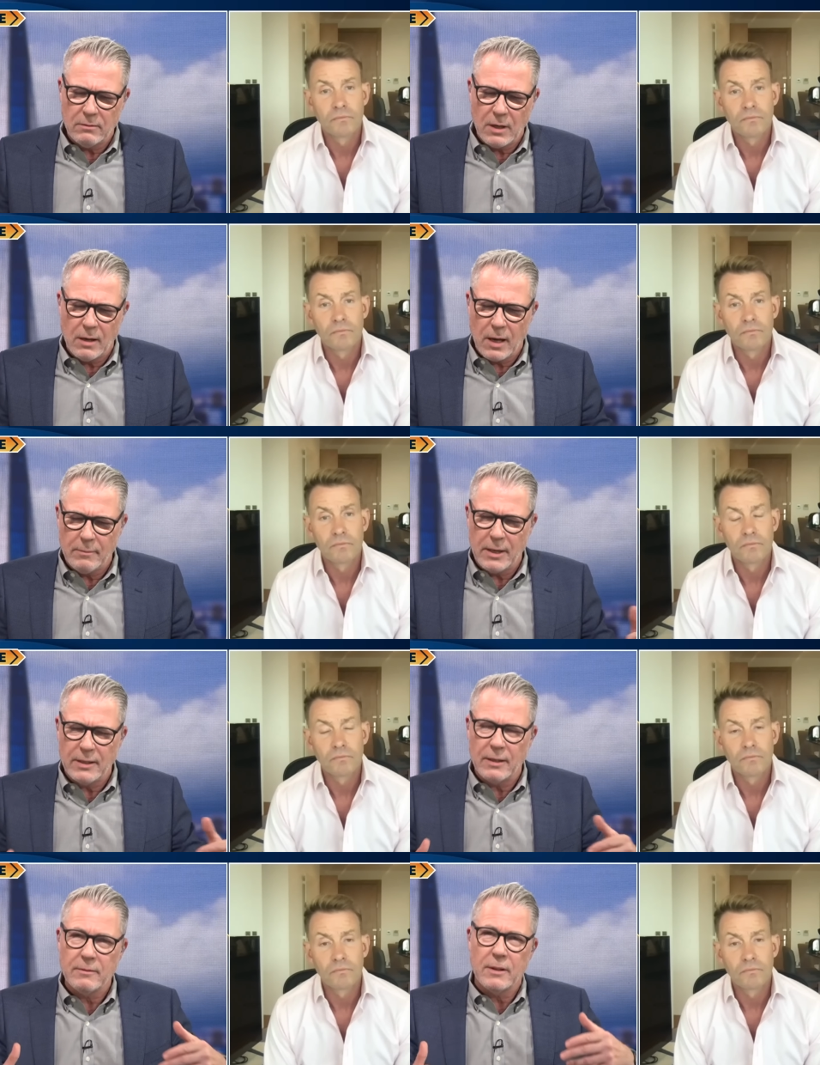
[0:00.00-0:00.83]
Speaker 1: I, I
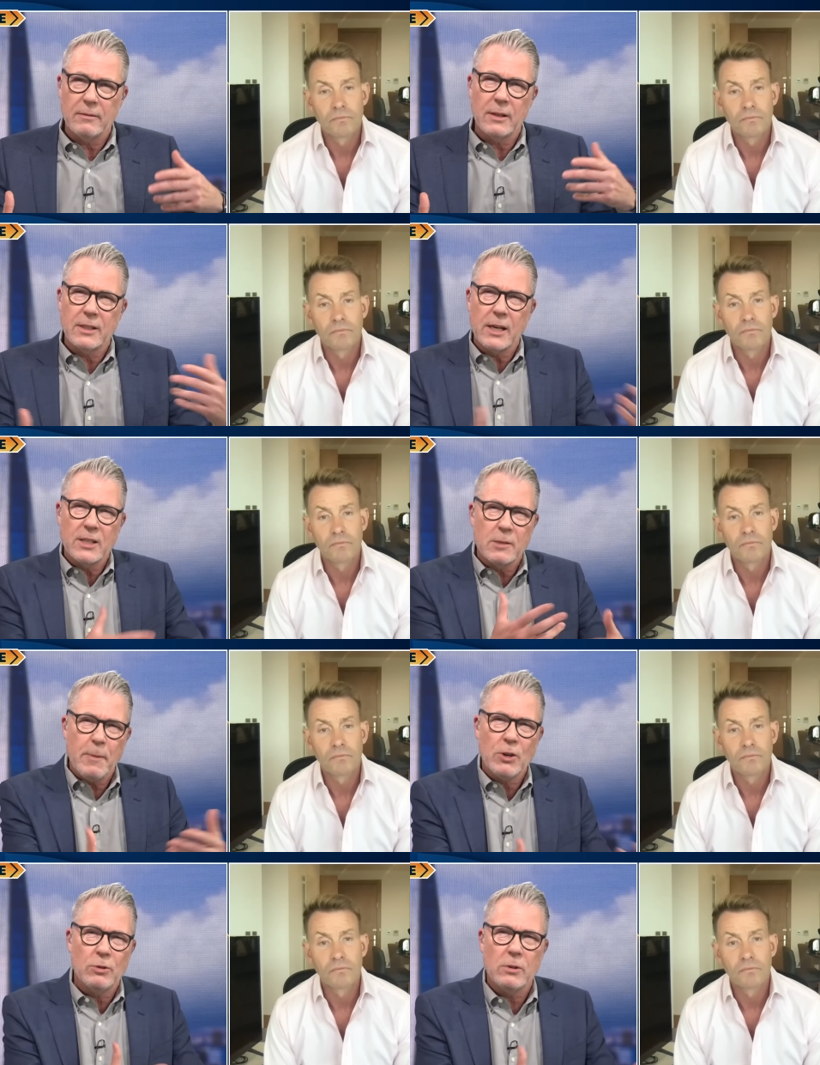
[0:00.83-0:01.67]
mean, it, it, takes a
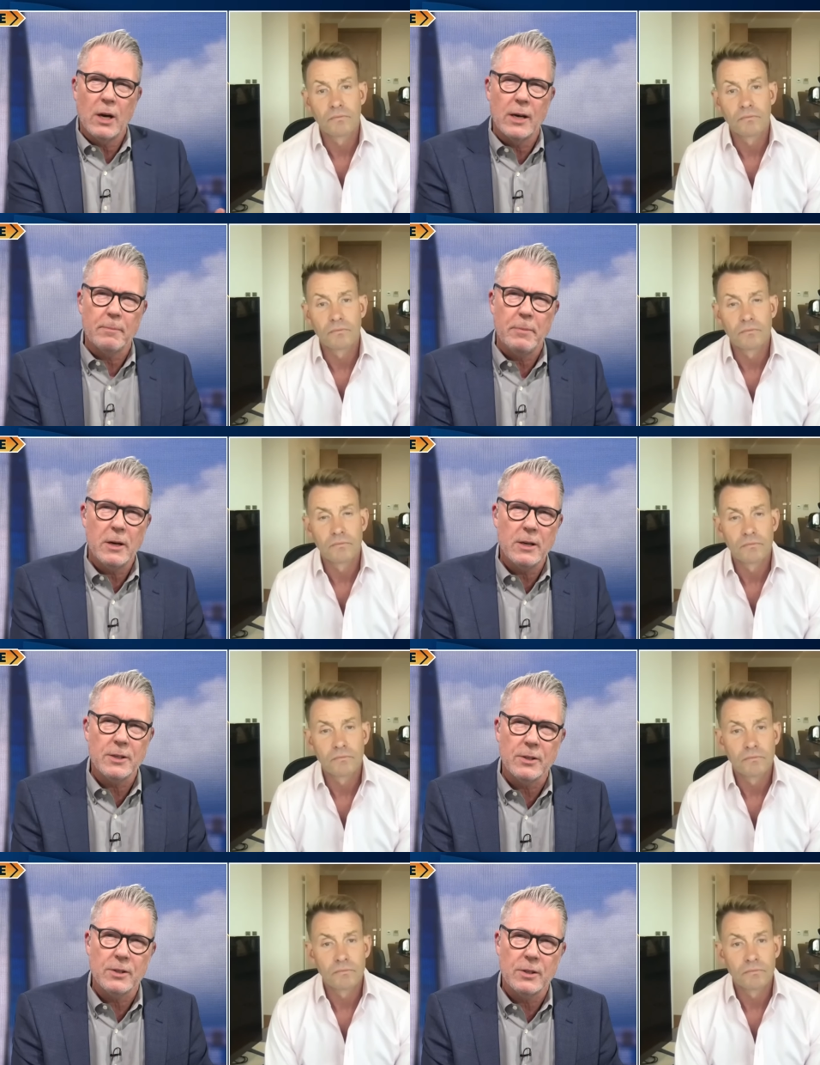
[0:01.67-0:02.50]
special kind of
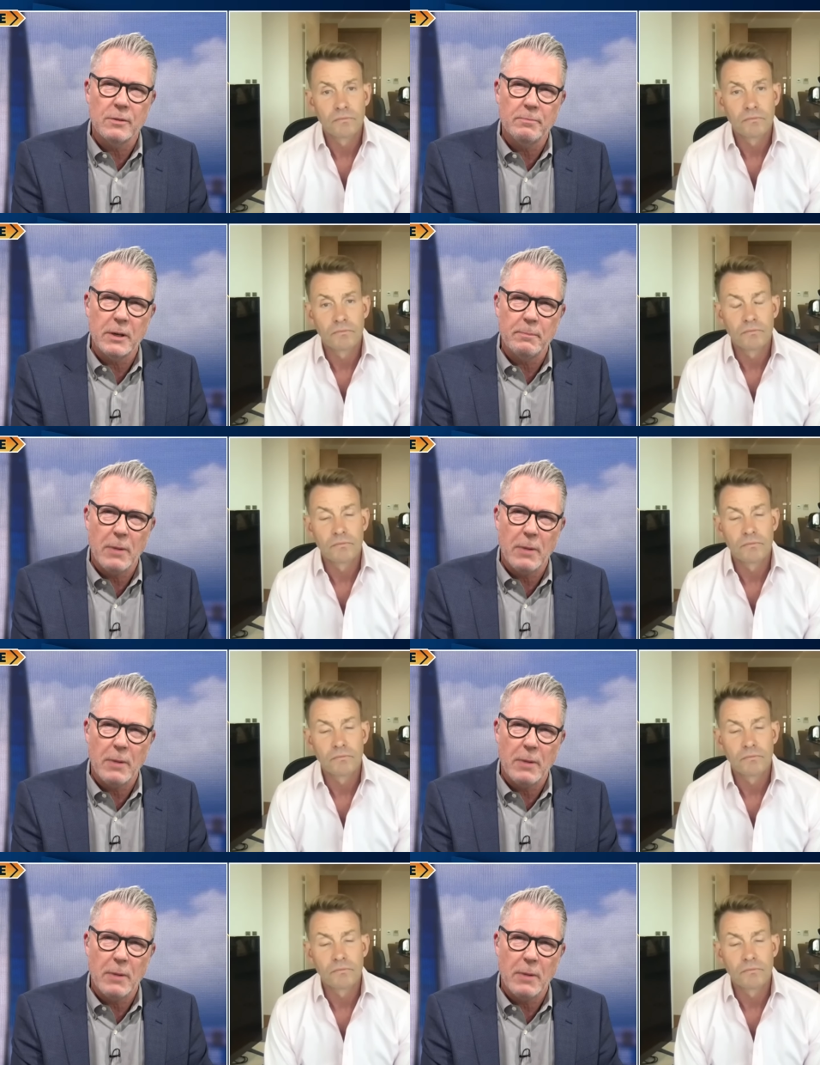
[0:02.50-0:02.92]
person to be